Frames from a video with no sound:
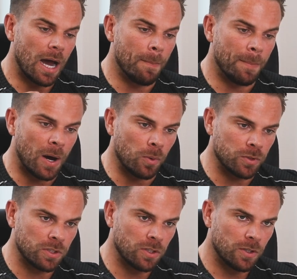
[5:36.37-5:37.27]

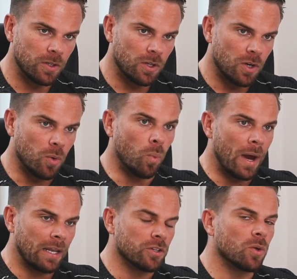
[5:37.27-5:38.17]
about
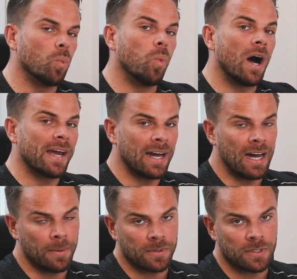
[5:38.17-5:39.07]
weight loss and why it
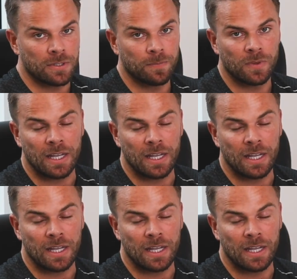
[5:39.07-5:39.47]
happens.